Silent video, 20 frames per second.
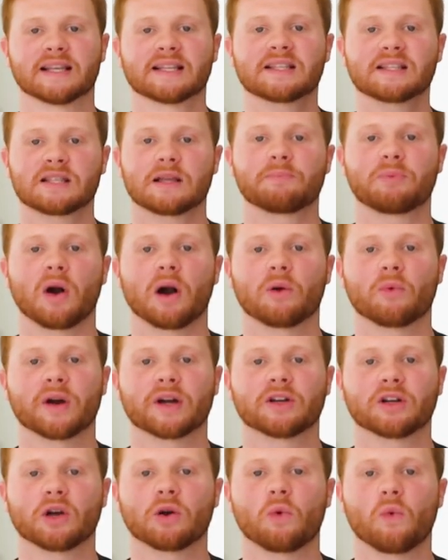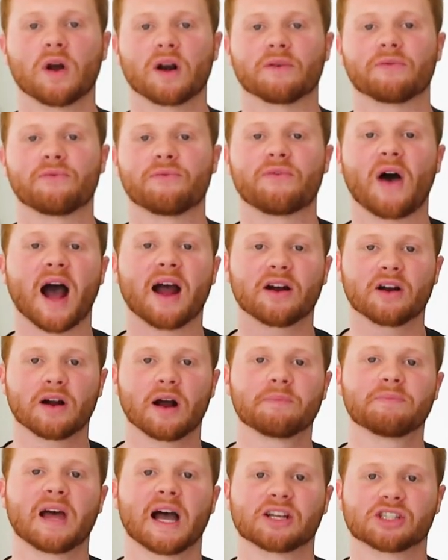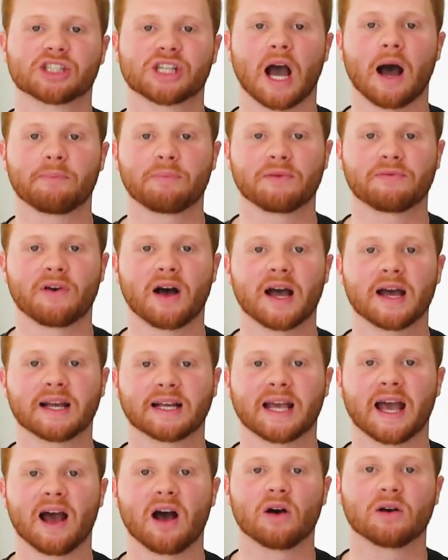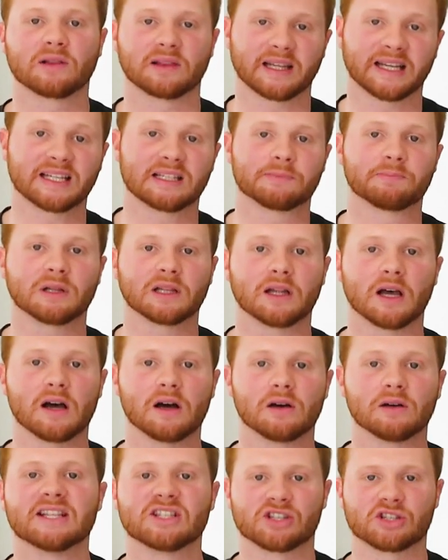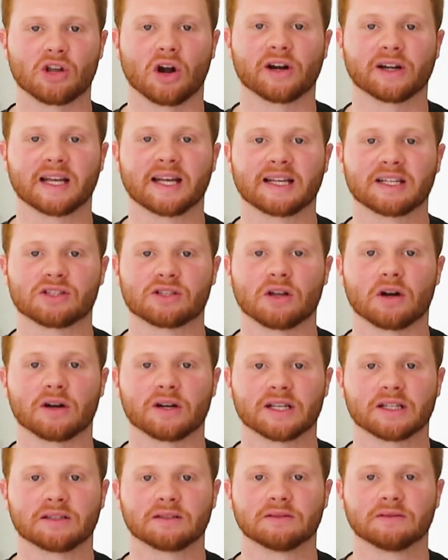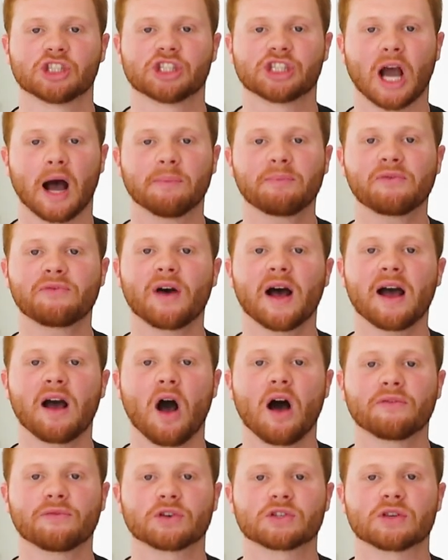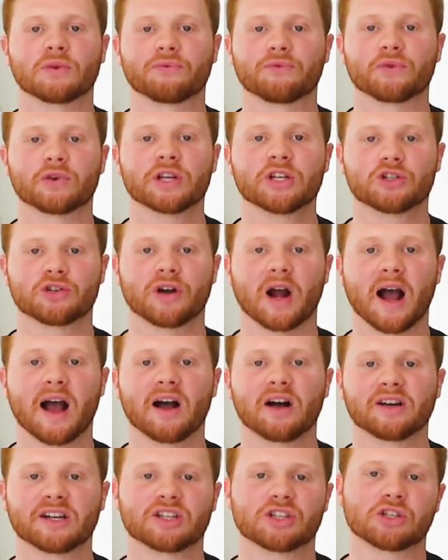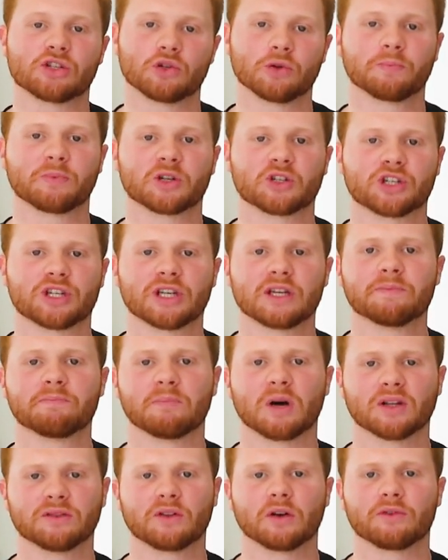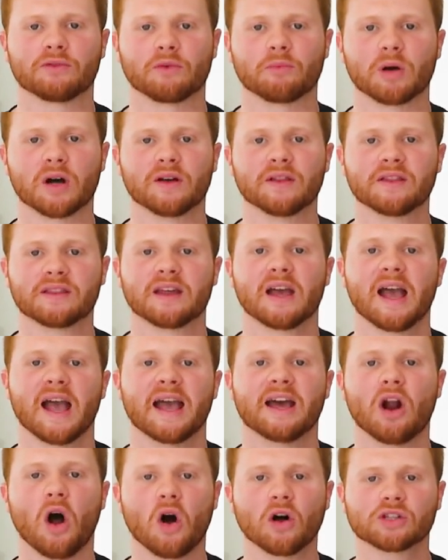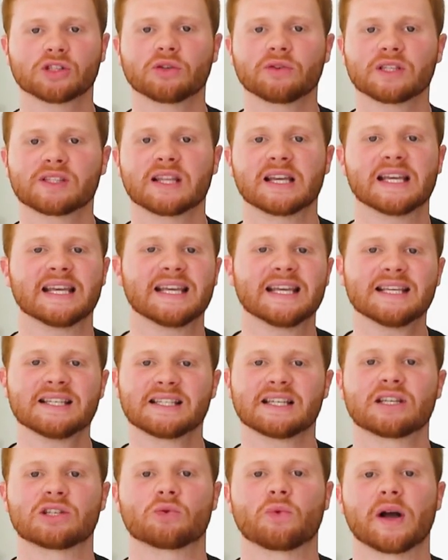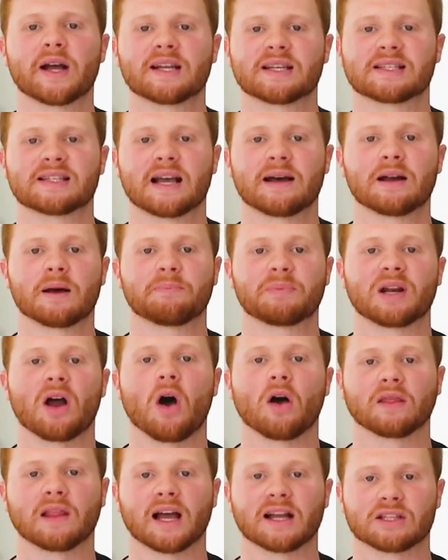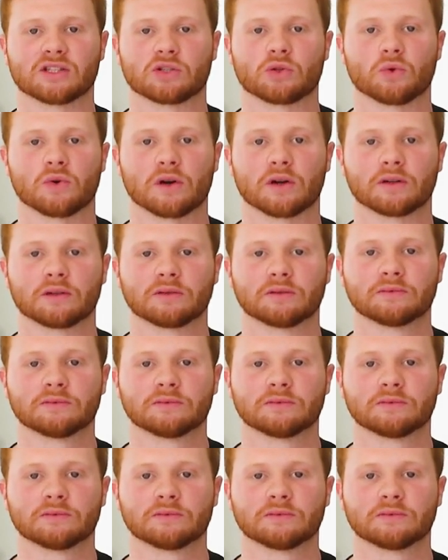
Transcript: This is the part where you're going to want to fire up that Shopify account linked below and start getting started. Shopify offers a free trial and is super cheap month over month, and also is the easiest way to set up an online store.